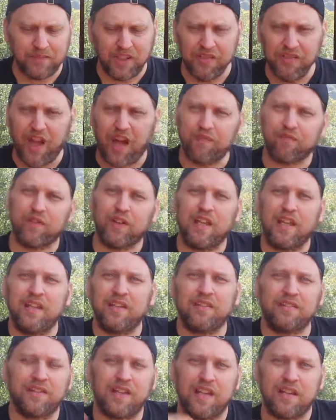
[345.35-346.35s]
not
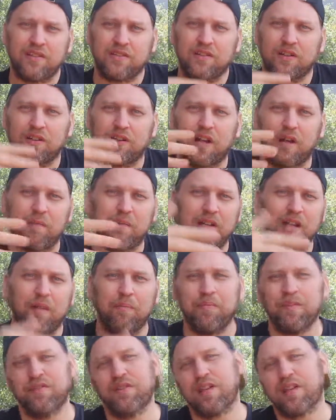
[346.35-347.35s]
forgetting things that are coming
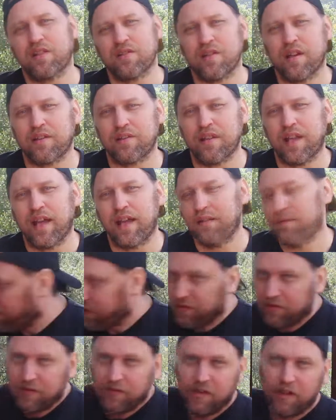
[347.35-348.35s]
up and things like that.
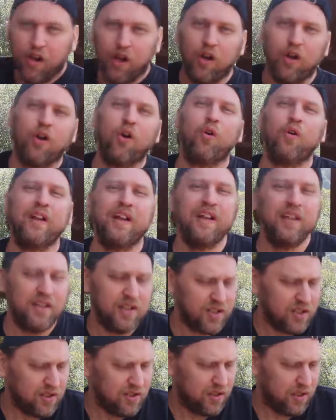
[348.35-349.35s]
Oh, in
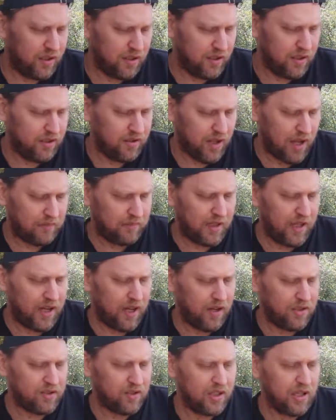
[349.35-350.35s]
addition, on the timeline, I
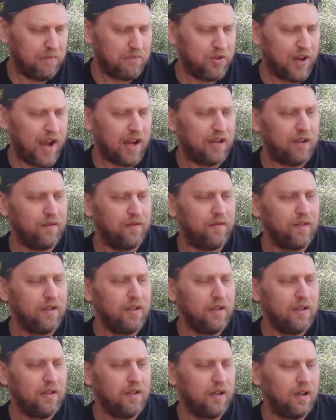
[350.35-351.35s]
also keep track of
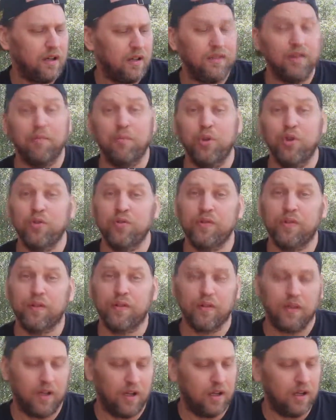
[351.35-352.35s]
the moon.
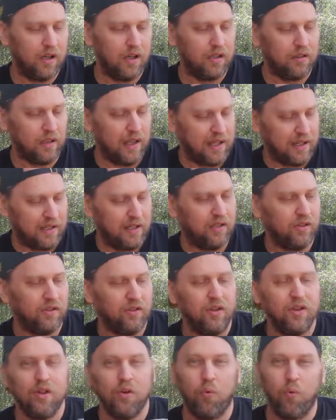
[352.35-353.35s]

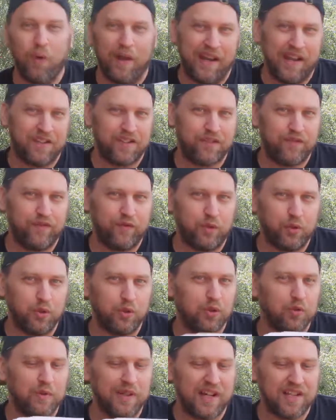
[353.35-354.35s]
When it's
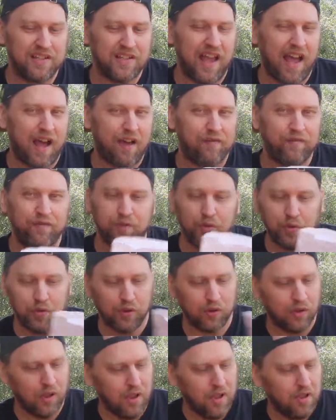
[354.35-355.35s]
full, when it's half
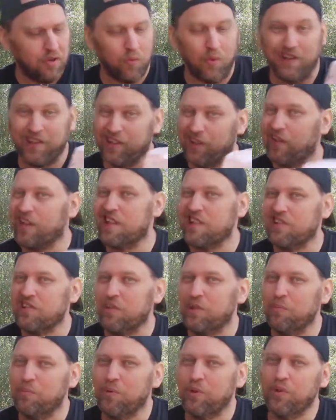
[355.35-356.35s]
full, when there is
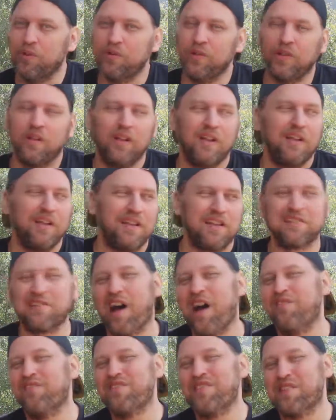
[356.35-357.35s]
no moon. This
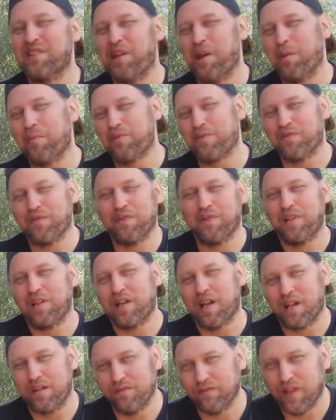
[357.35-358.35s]
obviously helps for any
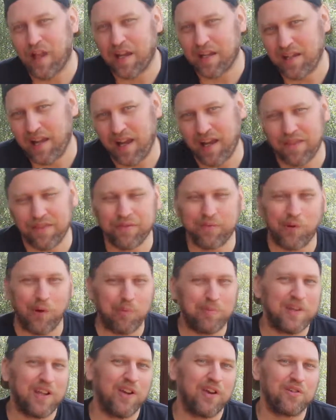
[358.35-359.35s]
kind of
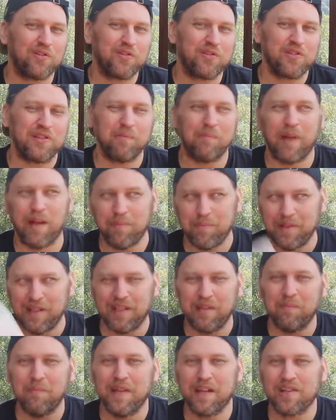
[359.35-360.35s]
lycanthrope characters that might be in
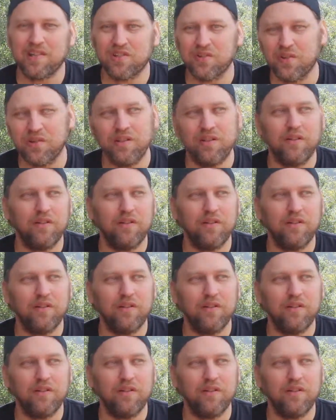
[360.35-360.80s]
the mix, or